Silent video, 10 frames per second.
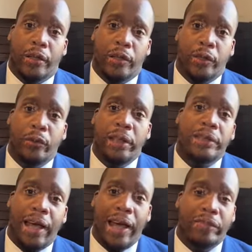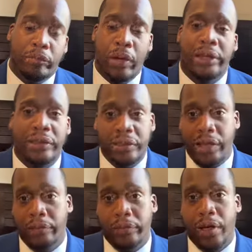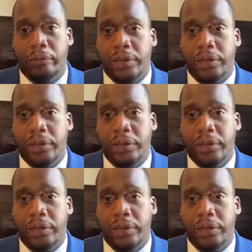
you need to have money saved up